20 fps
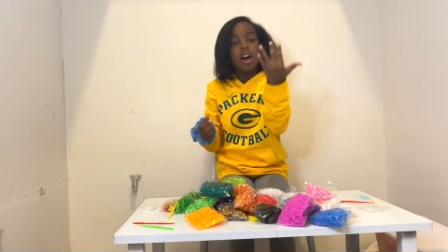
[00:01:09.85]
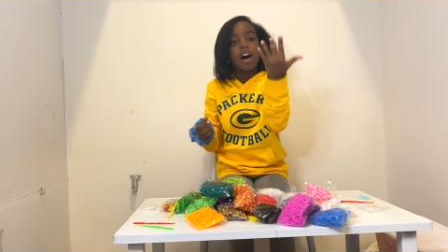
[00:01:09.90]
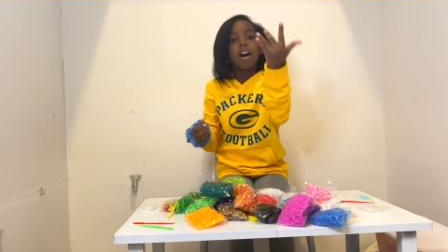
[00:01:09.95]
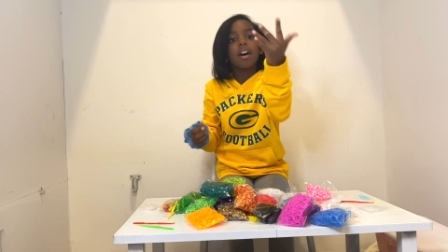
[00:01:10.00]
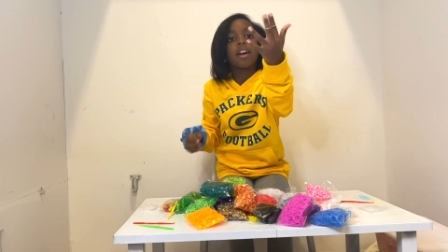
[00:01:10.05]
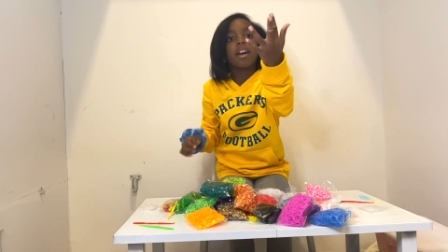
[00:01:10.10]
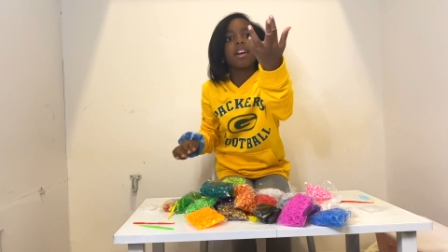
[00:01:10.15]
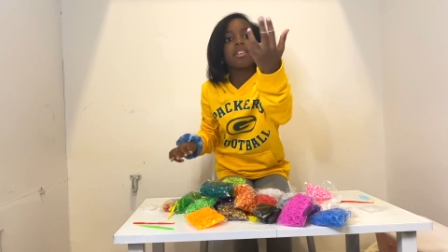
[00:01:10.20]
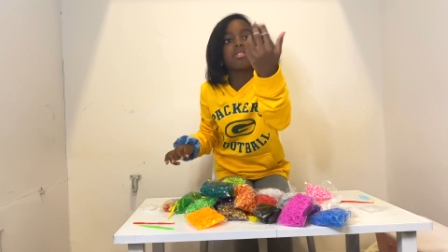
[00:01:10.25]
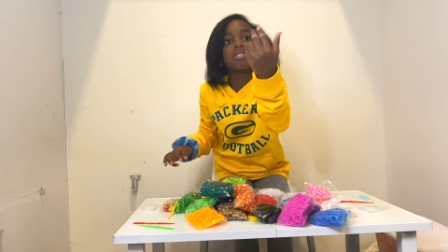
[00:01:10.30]

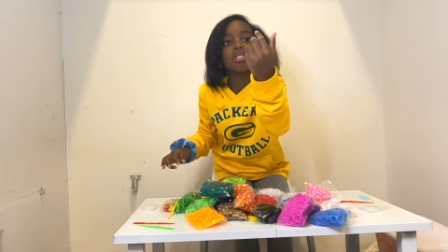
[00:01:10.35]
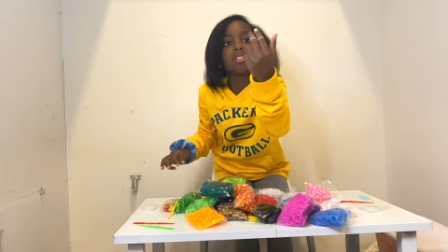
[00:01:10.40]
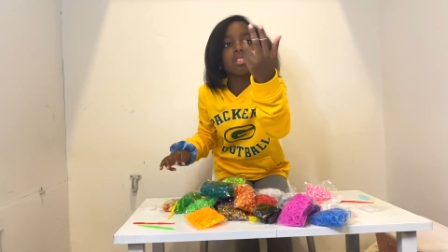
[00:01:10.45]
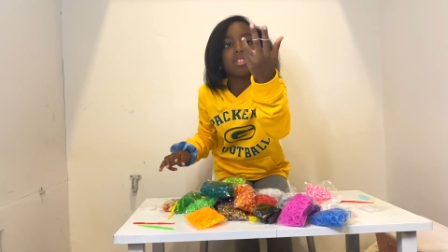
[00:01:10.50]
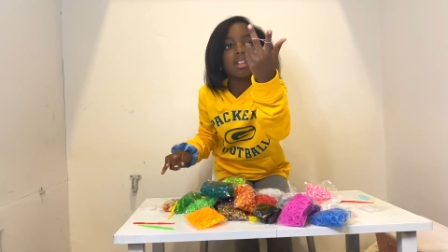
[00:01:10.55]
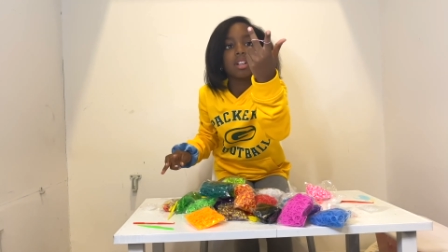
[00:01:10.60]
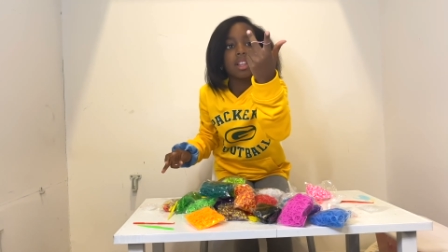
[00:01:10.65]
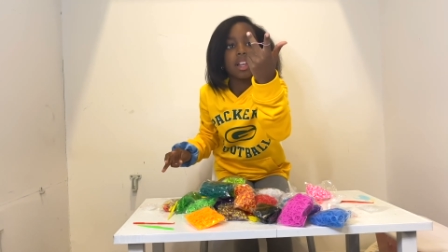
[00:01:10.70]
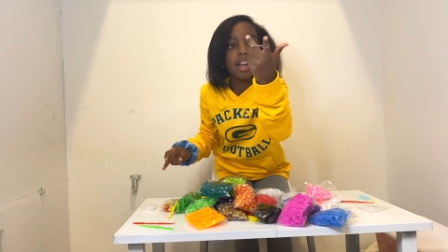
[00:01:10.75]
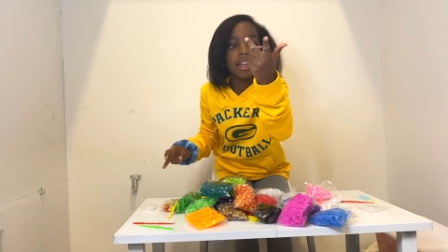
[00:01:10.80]
Okay, it should
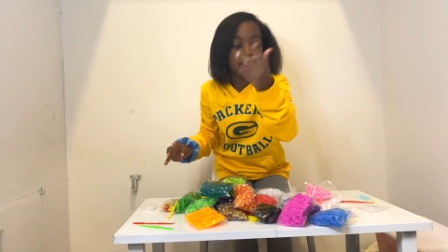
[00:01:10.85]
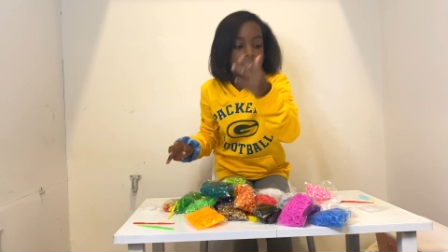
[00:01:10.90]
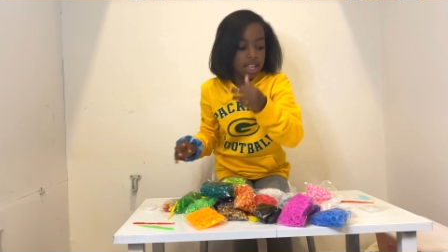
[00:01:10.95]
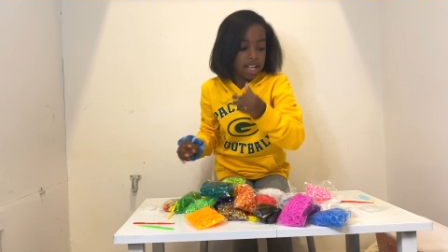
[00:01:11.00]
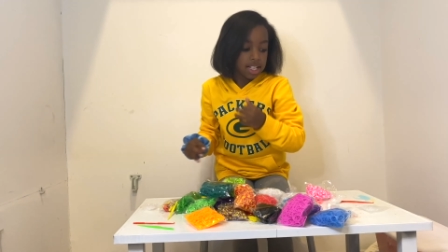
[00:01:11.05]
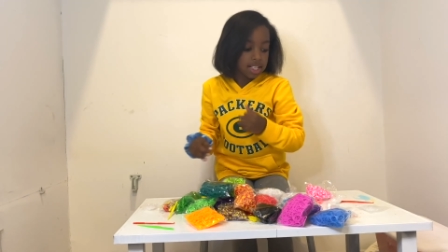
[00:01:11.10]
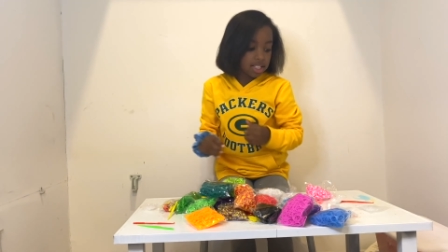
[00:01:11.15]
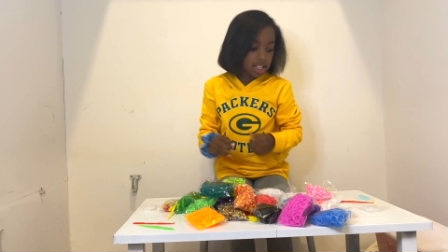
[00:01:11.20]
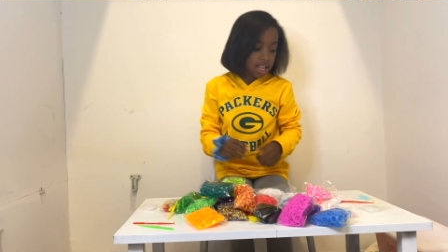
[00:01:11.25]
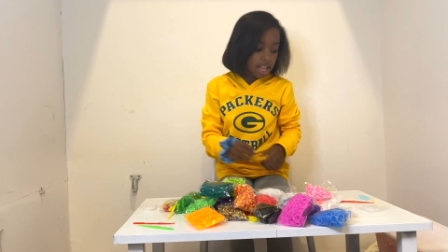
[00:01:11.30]
look like
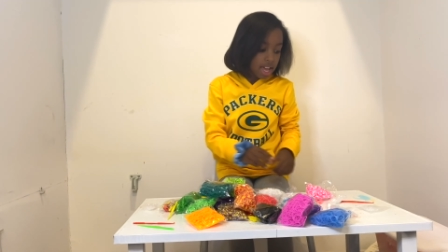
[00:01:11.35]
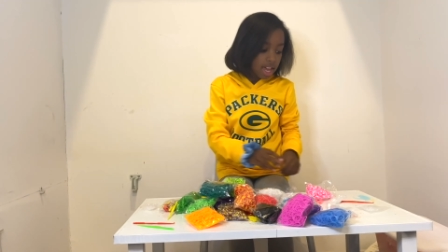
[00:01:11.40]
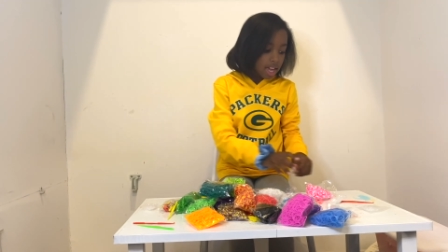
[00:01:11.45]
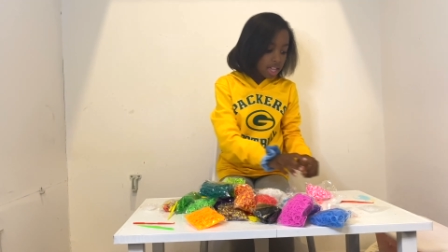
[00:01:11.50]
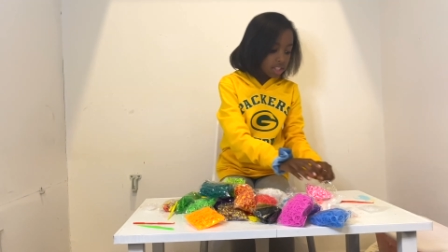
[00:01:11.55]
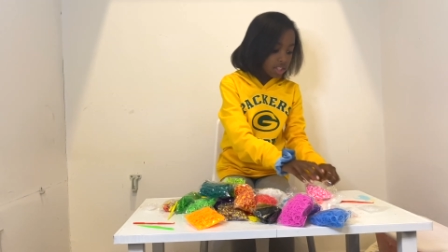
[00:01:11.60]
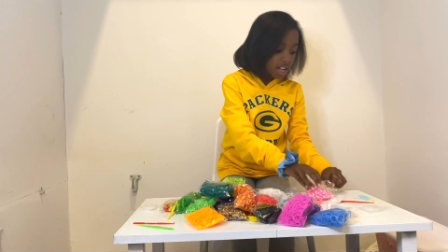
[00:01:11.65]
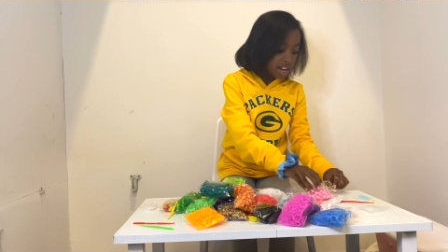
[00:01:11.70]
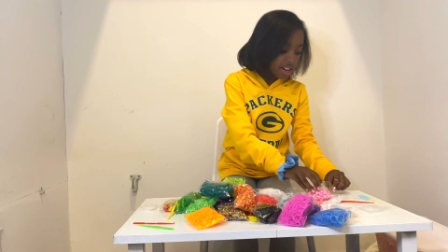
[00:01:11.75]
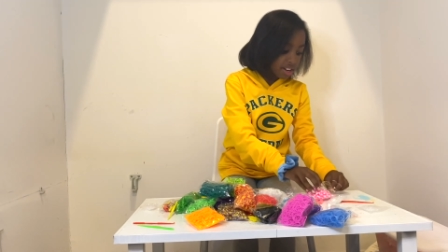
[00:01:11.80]
this.
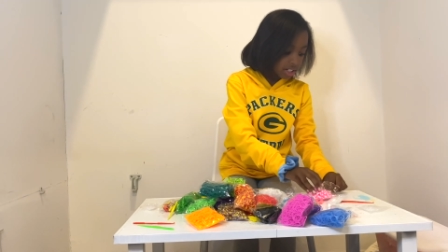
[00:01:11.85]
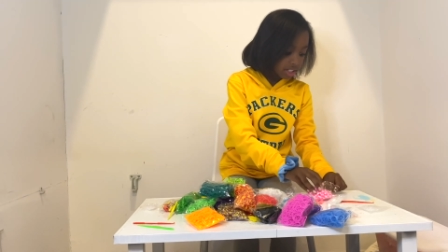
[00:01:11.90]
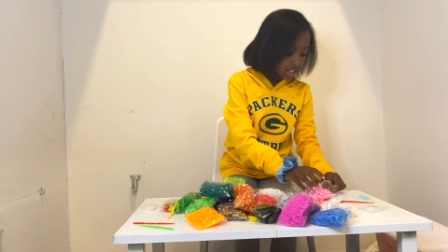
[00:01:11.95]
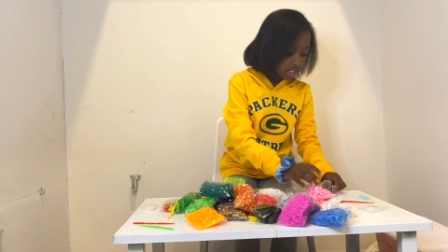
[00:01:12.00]
Then you're